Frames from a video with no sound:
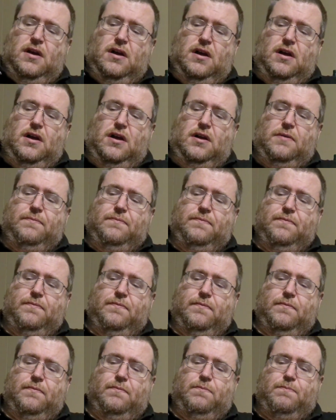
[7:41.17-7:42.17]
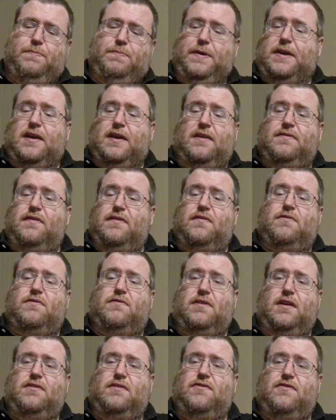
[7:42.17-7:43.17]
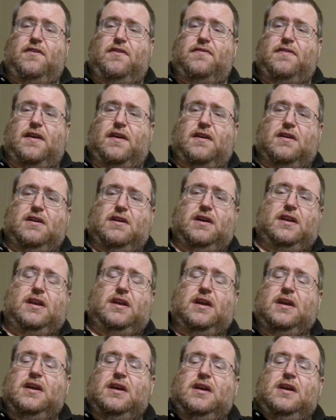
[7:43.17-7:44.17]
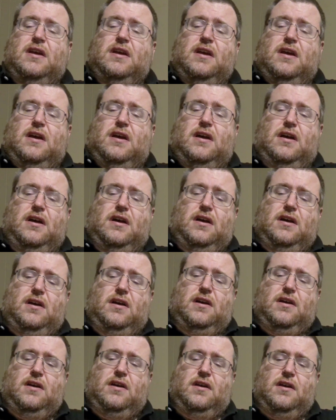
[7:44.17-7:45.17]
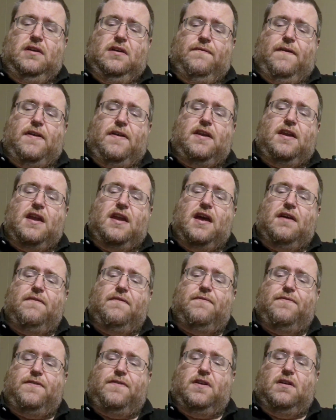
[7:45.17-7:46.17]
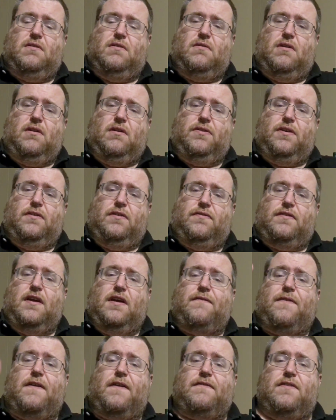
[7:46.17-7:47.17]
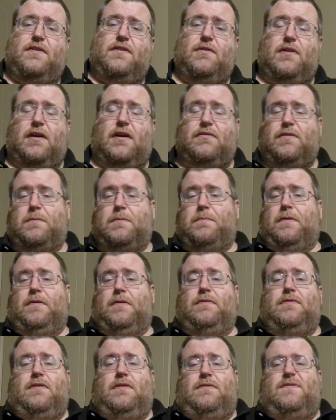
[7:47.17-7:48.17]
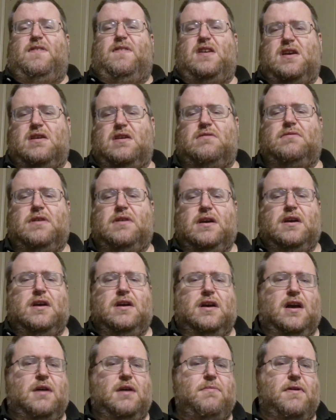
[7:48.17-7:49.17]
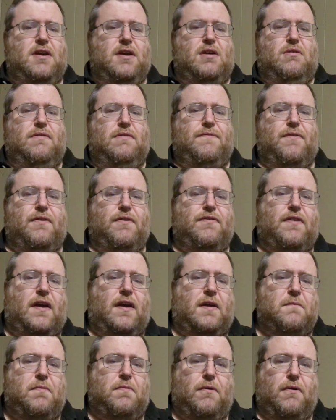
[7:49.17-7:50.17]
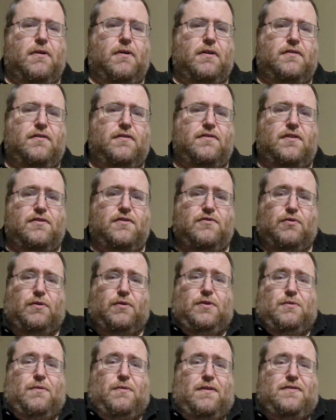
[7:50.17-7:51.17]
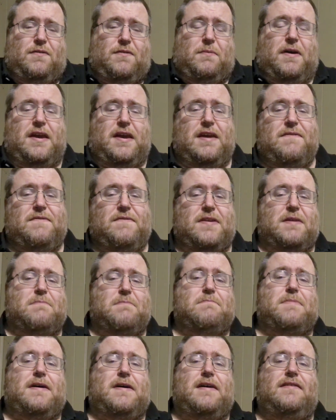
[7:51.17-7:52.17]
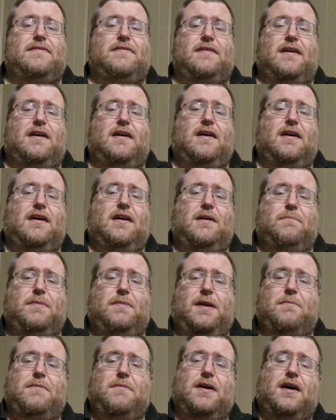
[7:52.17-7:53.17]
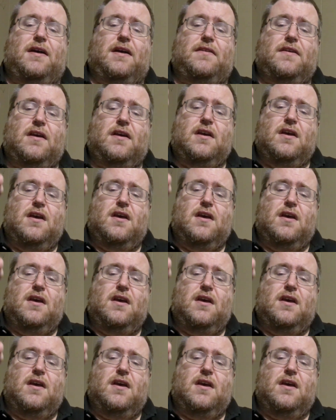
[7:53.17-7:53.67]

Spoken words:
Um, because it's just that good. Uh, if I didn't have all the stuff I have to do to actually post this video, I might go in for a second pour and just enjoy the rest of my evening. But I'm not.